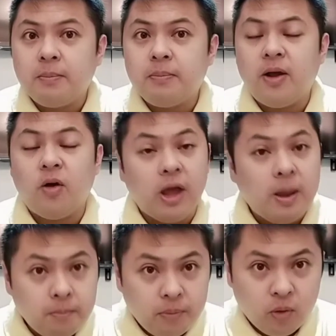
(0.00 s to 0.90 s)

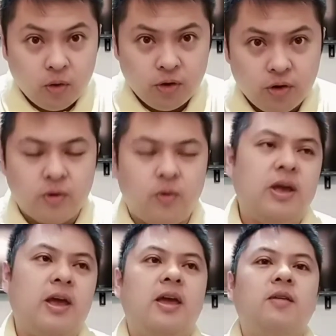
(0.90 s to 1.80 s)
employer,
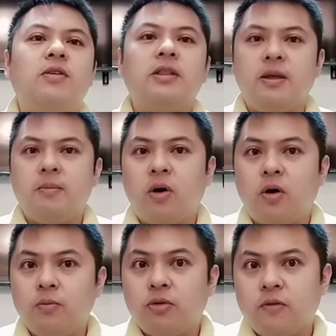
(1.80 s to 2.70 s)
okay, if hindi
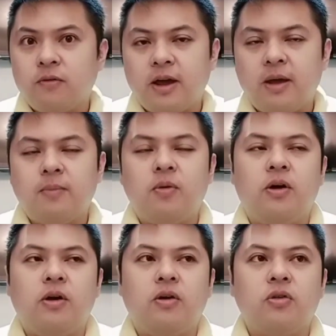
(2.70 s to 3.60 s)
ma-observe na
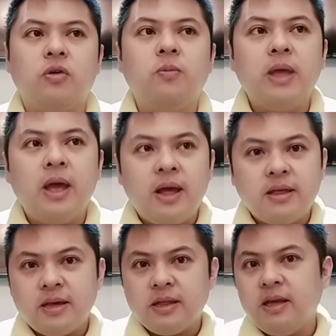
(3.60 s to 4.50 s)
employee. So
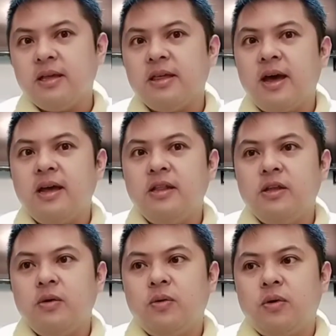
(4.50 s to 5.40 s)
setting aside
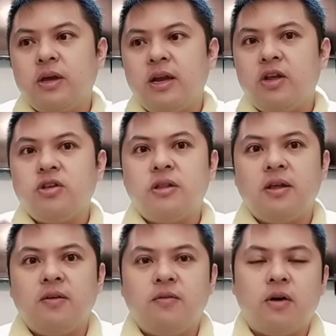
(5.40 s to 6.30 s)
yung
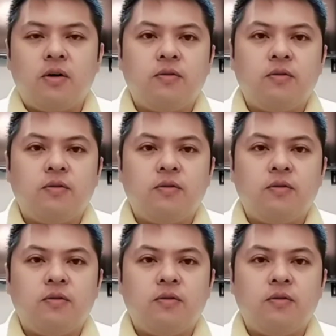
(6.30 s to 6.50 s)
initiative